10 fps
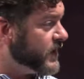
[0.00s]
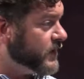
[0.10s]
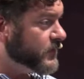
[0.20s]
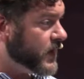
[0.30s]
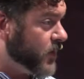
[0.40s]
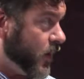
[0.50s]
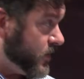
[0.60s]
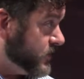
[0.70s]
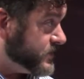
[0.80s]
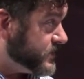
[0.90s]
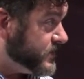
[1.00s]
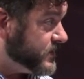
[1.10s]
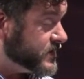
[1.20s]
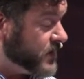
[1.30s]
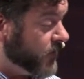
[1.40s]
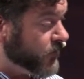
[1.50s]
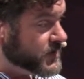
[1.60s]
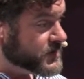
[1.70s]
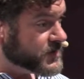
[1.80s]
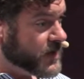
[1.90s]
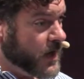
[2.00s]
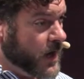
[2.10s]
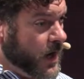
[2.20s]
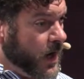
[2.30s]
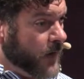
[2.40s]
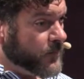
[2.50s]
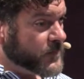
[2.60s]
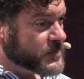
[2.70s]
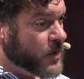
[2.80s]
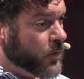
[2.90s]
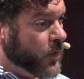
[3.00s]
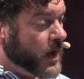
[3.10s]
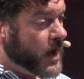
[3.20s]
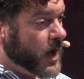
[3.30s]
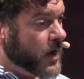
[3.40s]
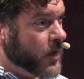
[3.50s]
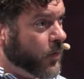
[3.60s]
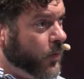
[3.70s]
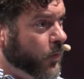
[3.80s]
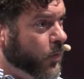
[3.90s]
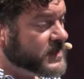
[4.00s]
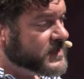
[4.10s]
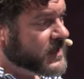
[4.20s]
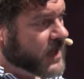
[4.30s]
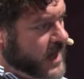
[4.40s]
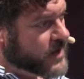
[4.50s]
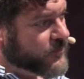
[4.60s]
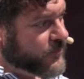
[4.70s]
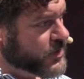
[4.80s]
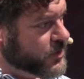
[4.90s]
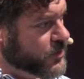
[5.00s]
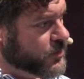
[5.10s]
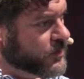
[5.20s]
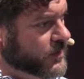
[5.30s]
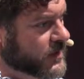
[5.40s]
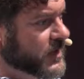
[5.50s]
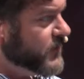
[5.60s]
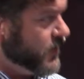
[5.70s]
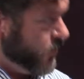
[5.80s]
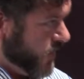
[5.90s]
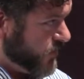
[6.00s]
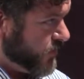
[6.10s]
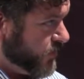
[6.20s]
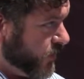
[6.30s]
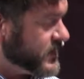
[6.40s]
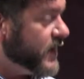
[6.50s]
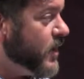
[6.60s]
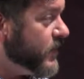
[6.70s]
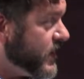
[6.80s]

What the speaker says: and Carter's discoveries. So what's it like for you living with the works? I know that a